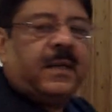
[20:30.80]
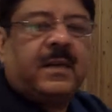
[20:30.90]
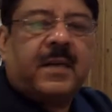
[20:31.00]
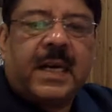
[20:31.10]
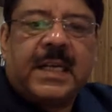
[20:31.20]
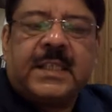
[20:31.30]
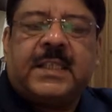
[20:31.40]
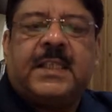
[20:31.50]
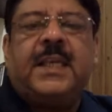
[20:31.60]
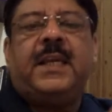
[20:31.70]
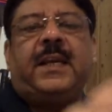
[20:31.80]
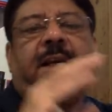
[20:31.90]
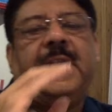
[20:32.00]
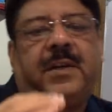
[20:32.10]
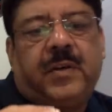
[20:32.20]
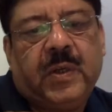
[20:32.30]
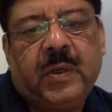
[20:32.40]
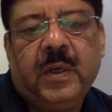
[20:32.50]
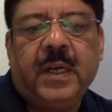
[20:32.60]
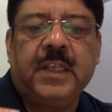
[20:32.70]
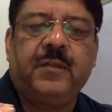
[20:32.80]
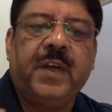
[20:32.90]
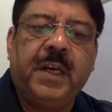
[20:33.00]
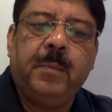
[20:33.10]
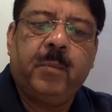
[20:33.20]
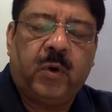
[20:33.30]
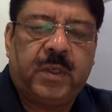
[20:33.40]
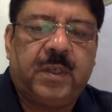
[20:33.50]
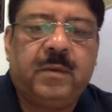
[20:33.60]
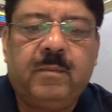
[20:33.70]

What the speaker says: currency rate is very important.